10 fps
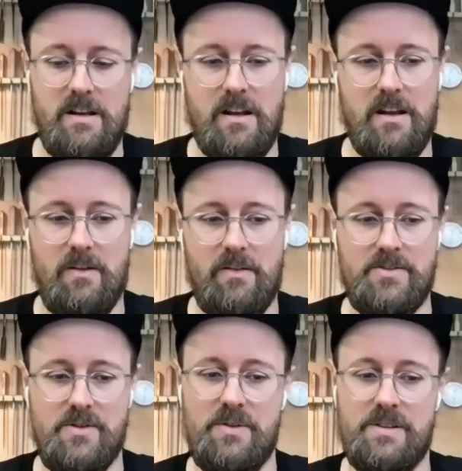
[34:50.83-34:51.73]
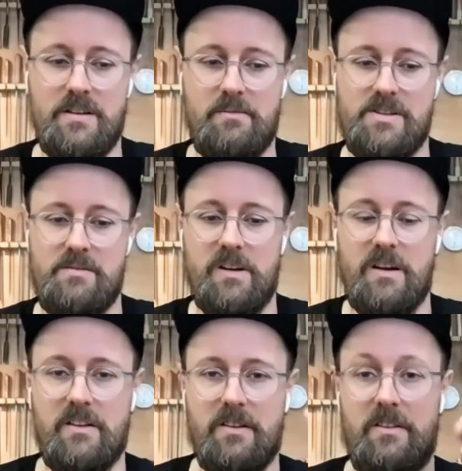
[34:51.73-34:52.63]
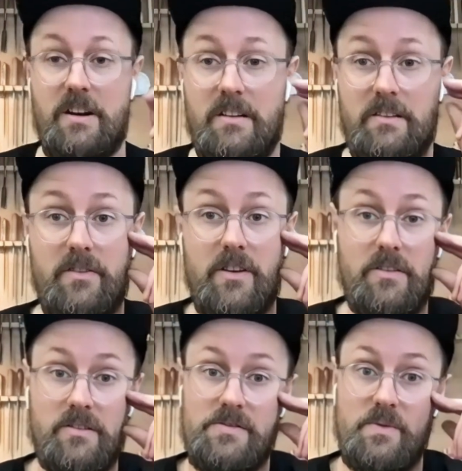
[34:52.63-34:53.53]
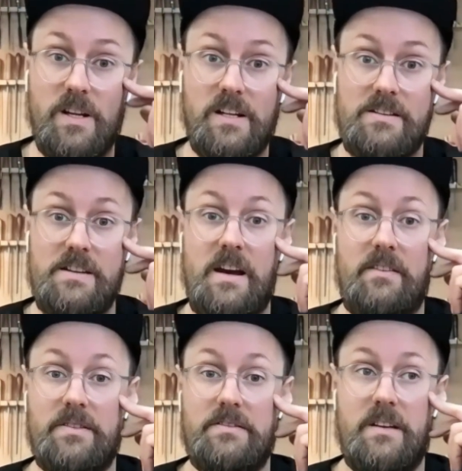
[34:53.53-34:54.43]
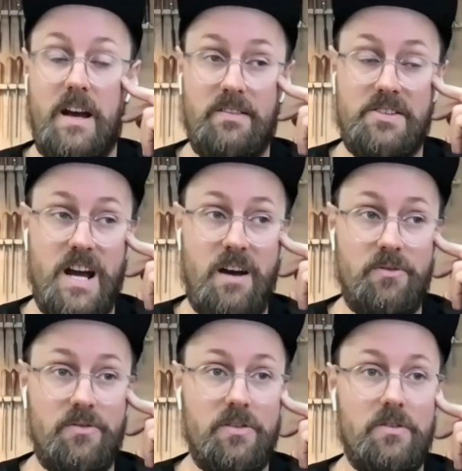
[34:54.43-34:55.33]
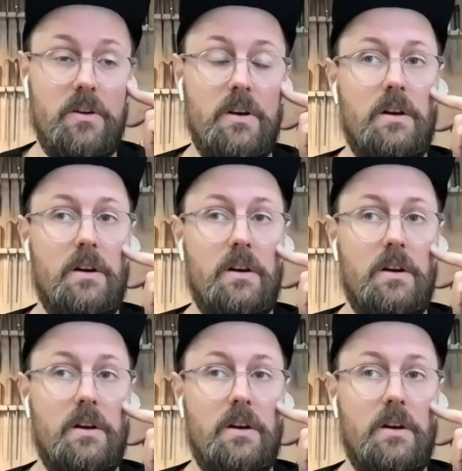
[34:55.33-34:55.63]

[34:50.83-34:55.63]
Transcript: There's always going to be somebody on the other end of the phone who's willing to have a chat with you.